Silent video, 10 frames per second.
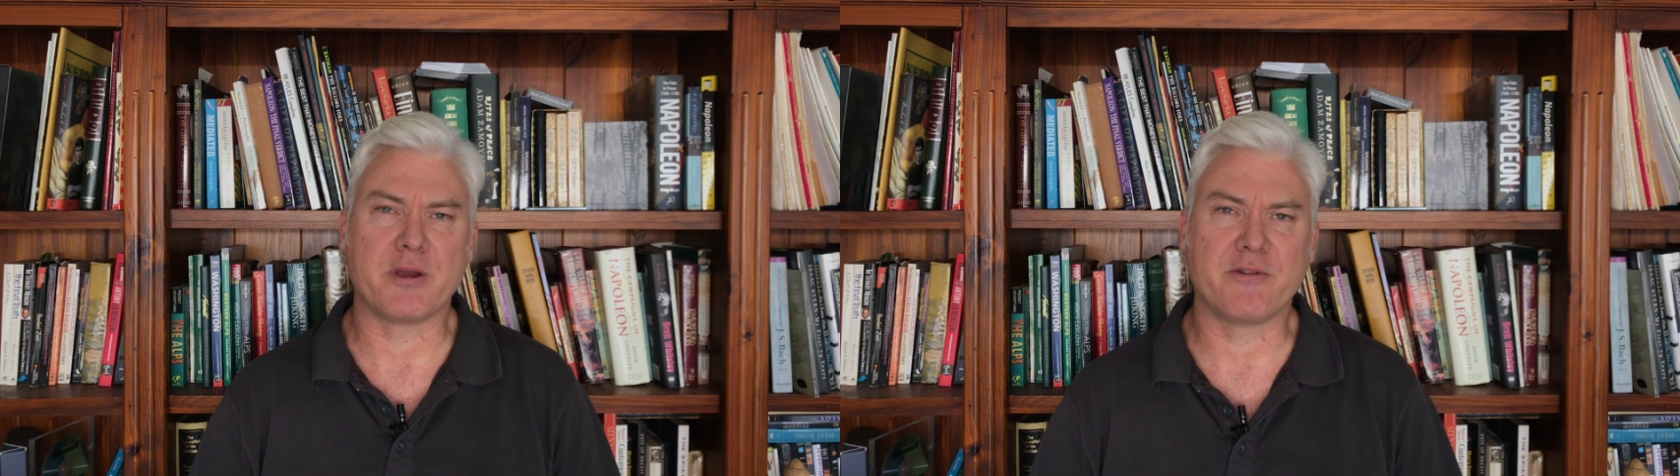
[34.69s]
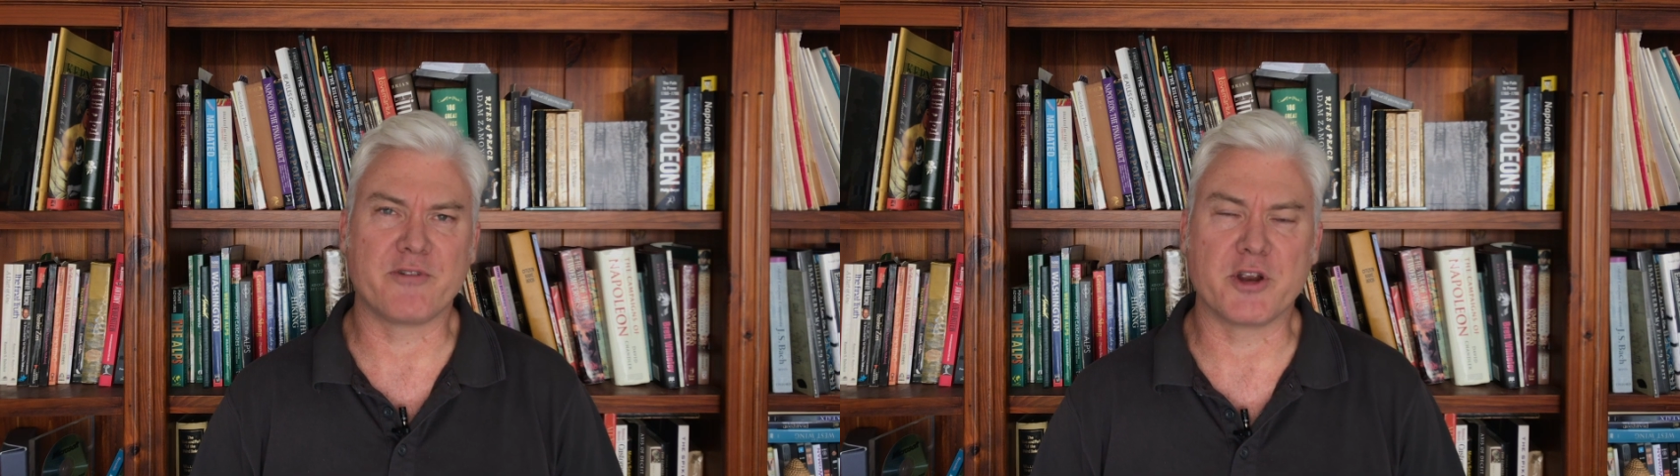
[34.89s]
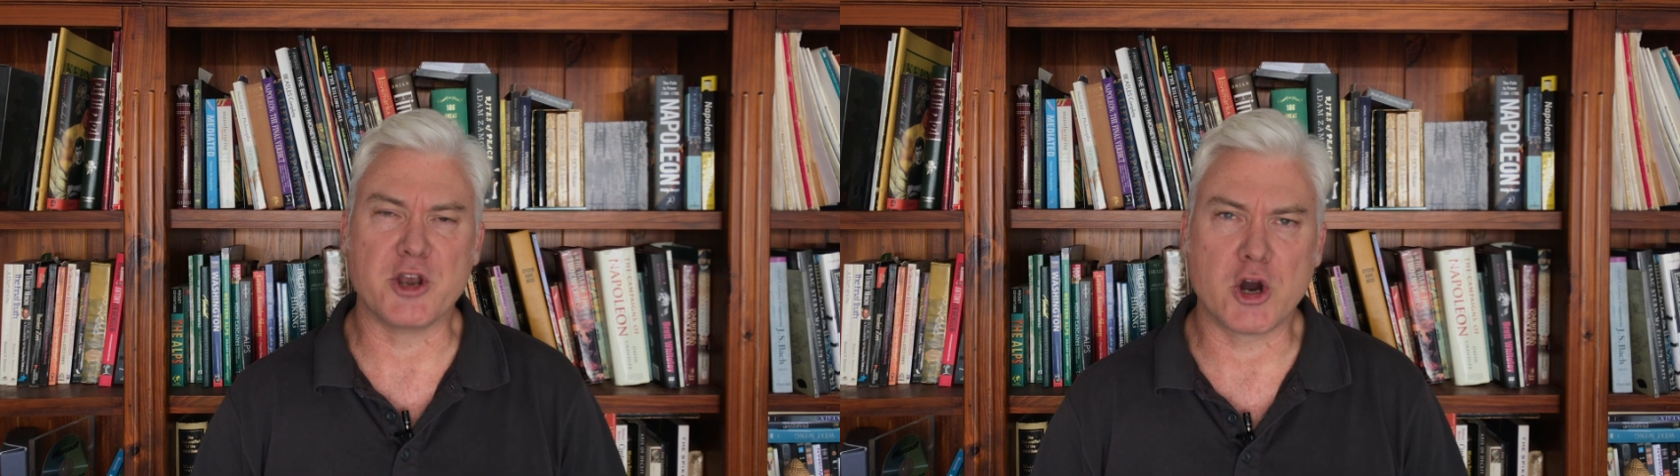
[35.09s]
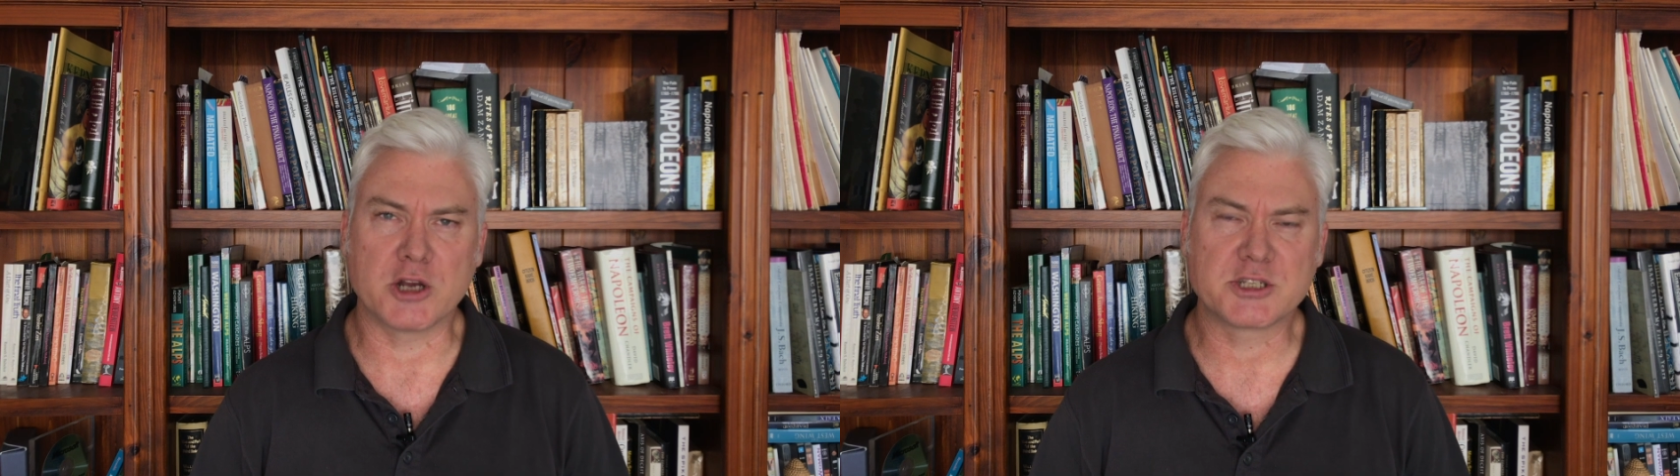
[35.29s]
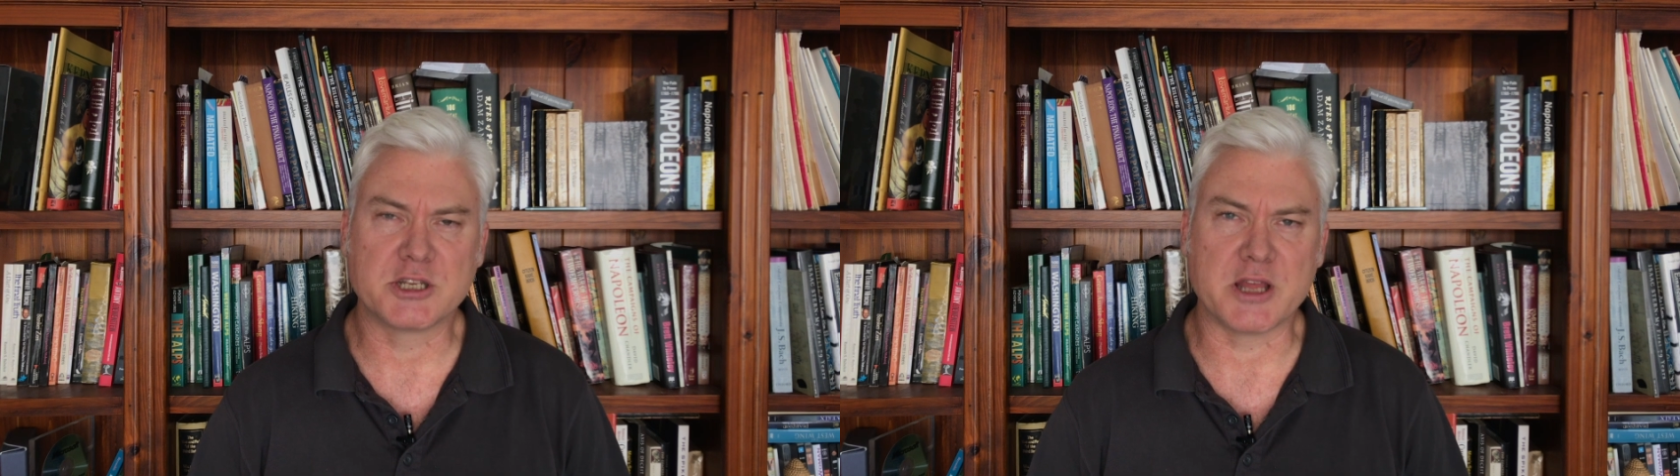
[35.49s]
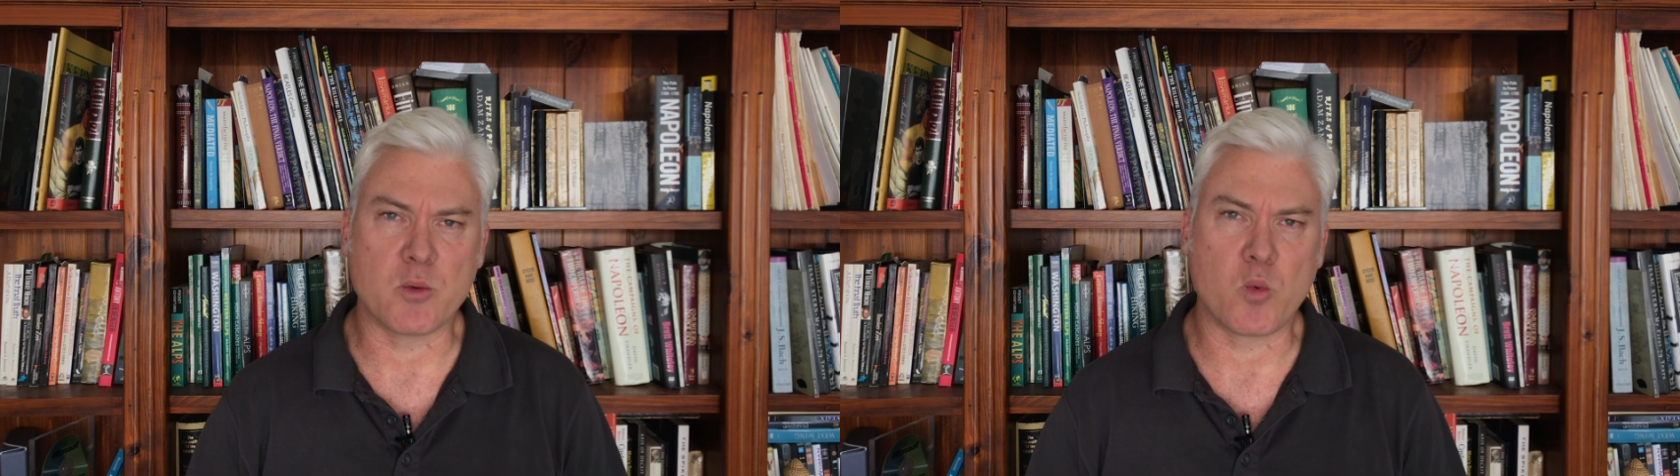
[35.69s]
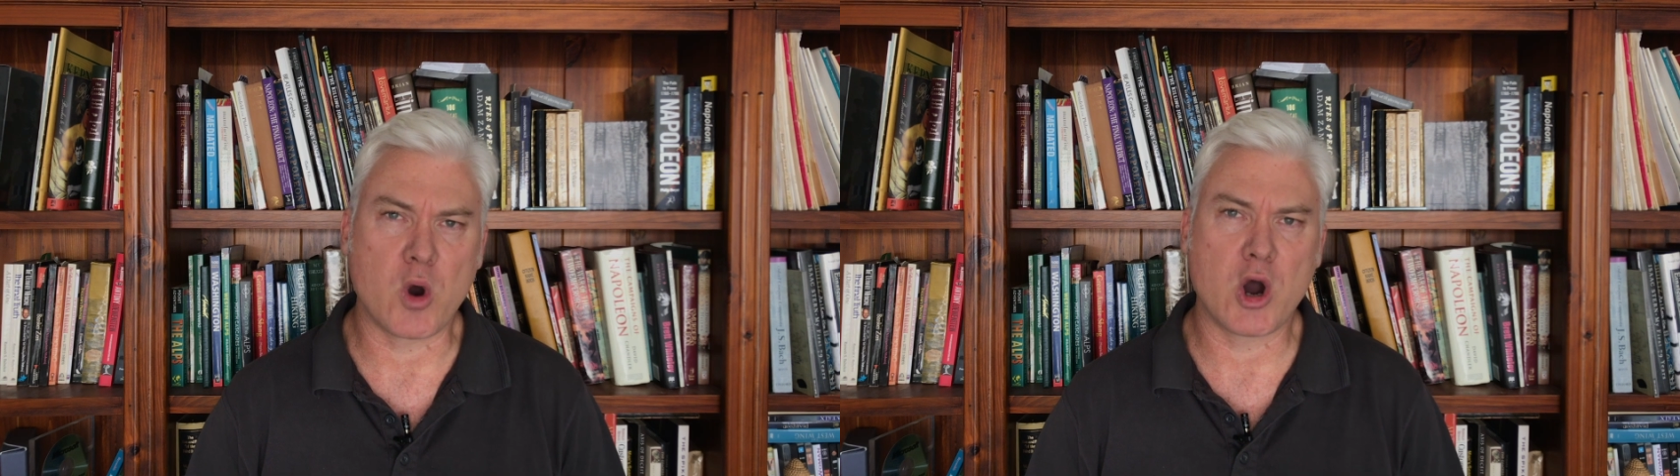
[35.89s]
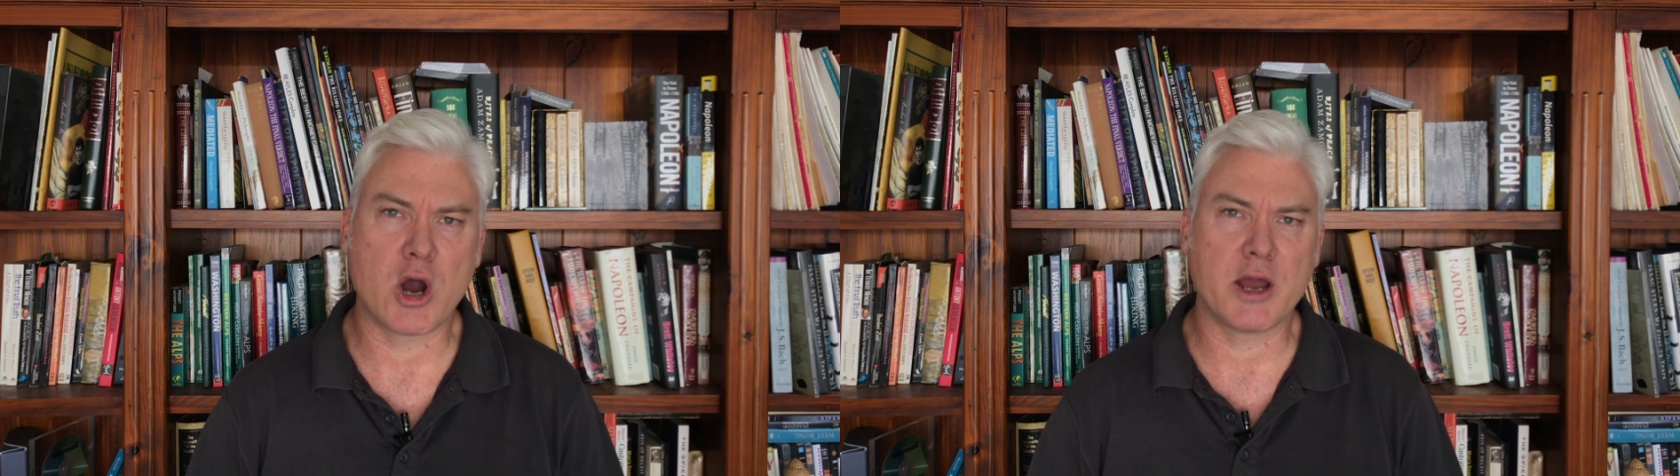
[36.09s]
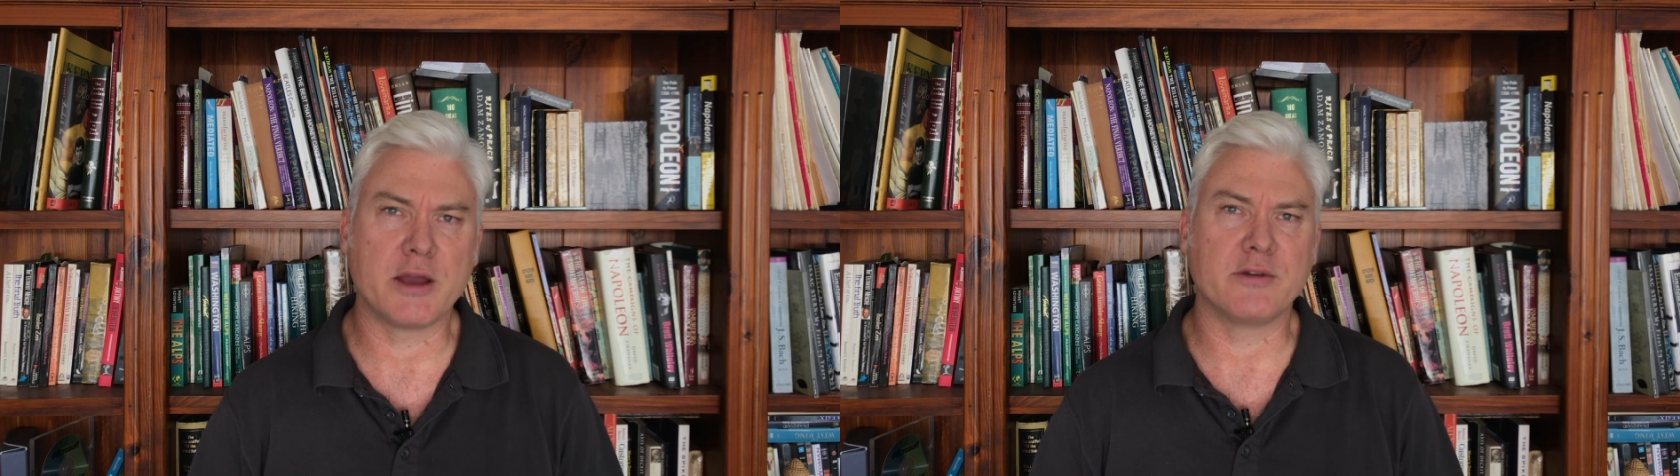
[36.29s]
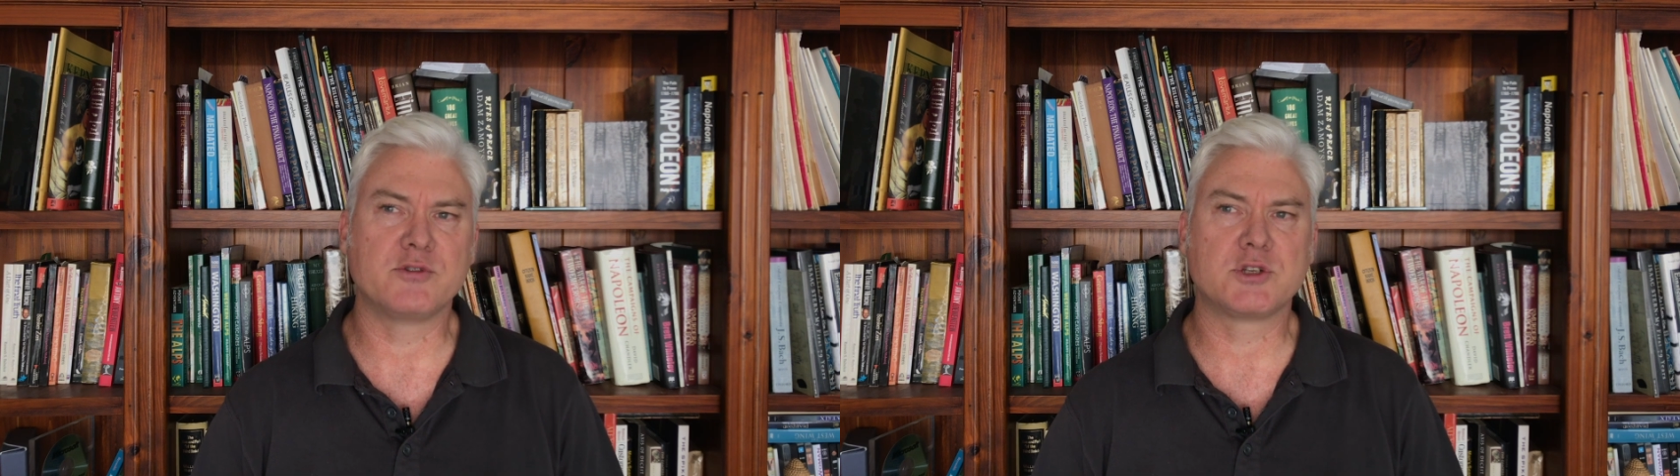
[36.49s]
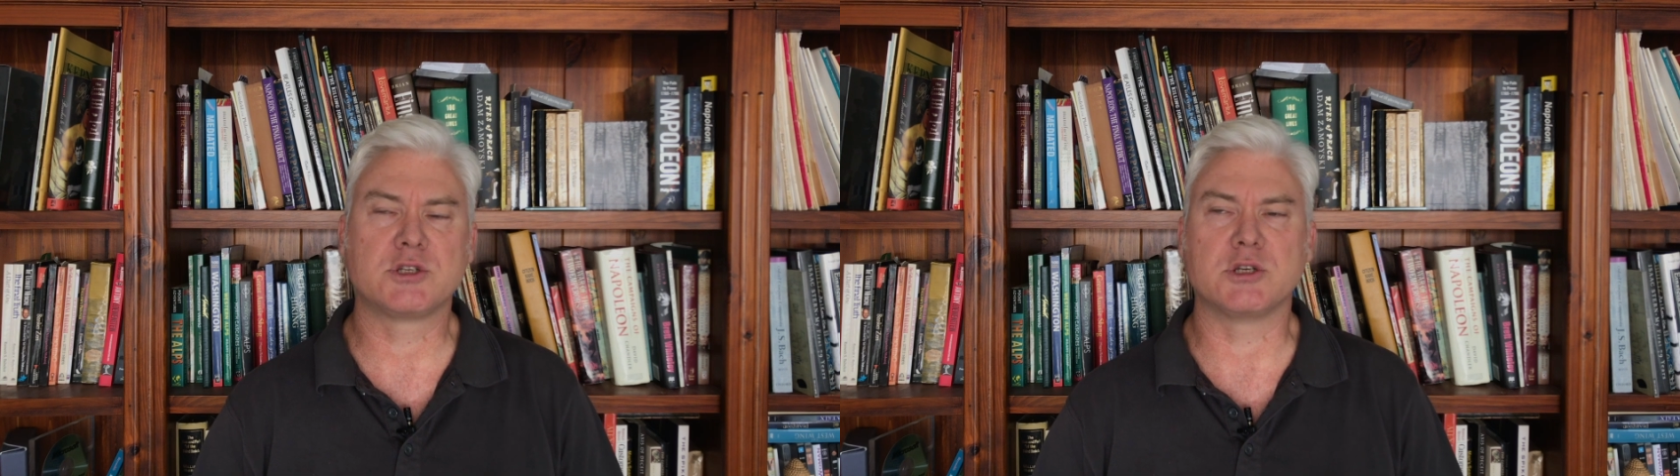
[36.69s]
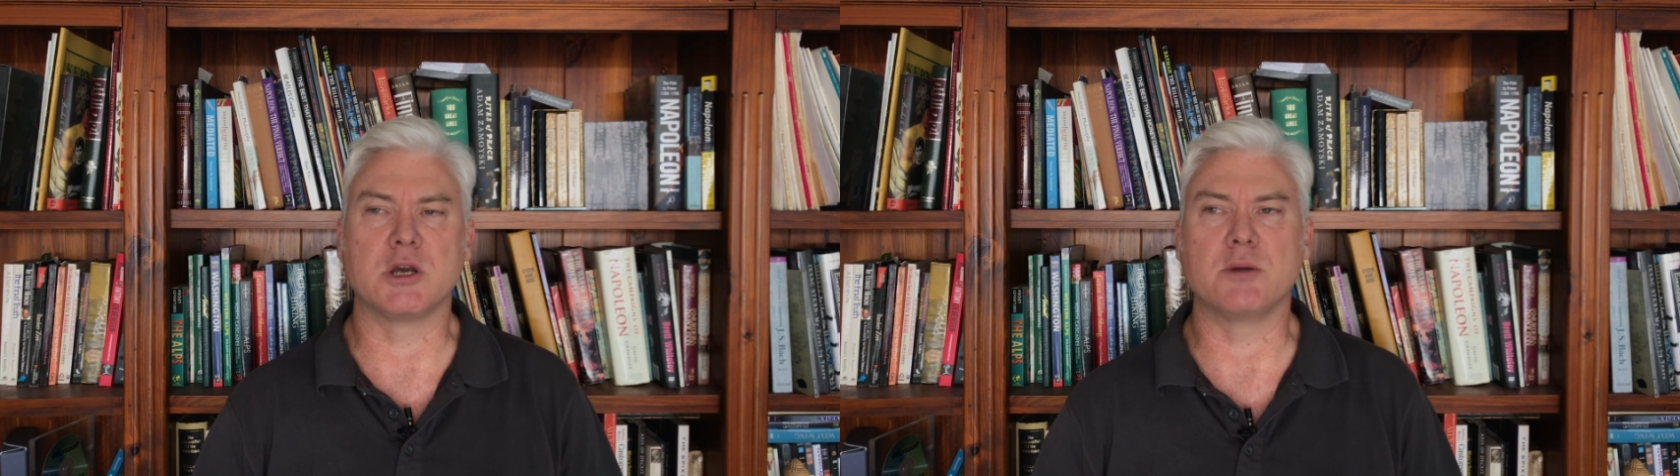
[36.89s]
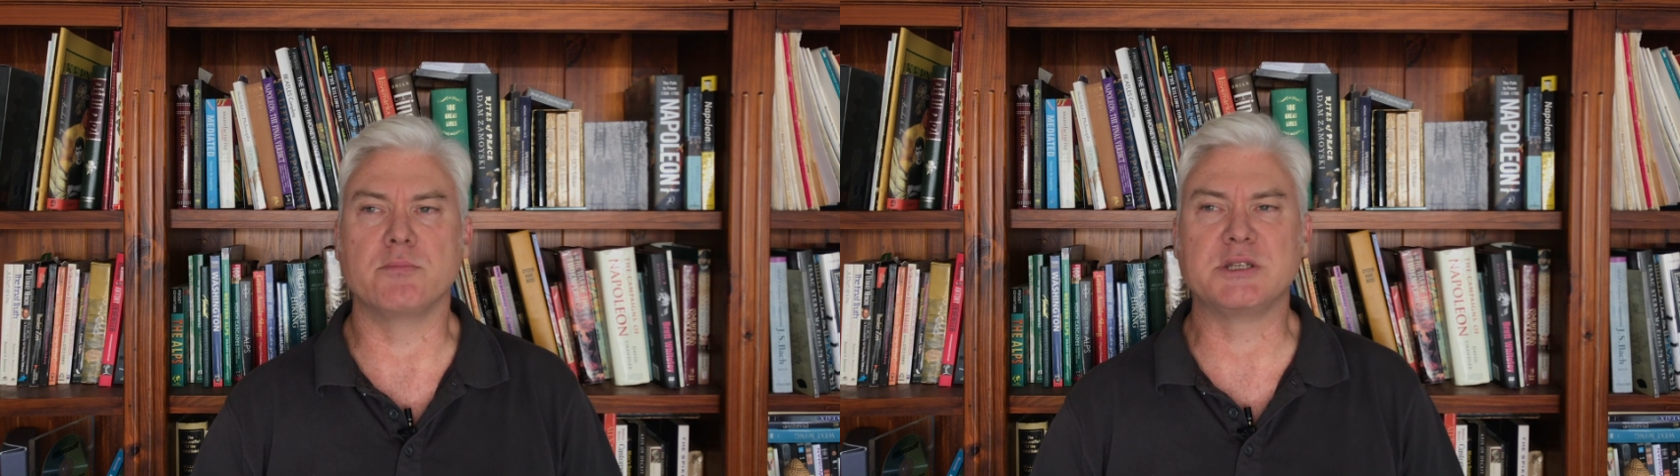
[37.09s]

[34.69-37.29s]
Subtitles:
being very nice to their wives,